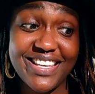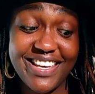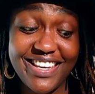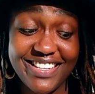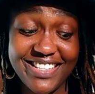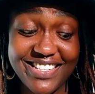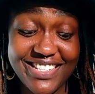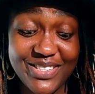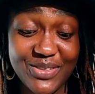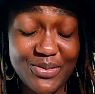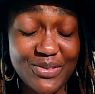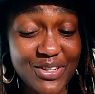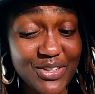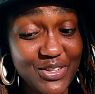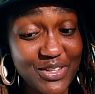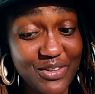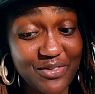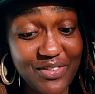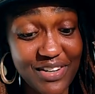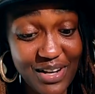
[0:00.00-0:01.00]
I
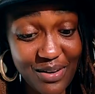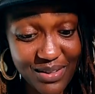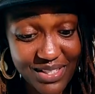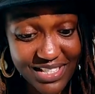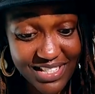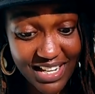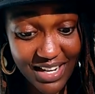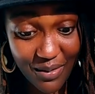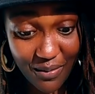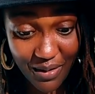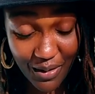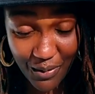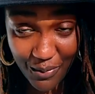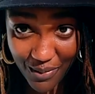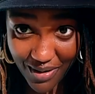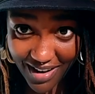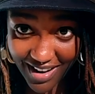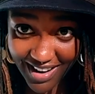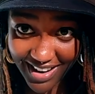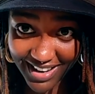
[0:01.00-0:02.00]
was trying
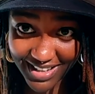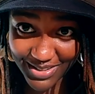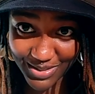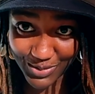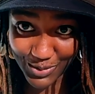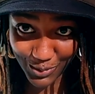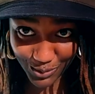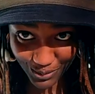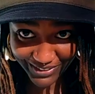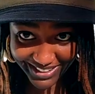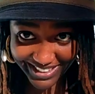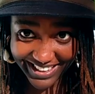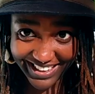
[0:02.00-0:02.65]
to high school.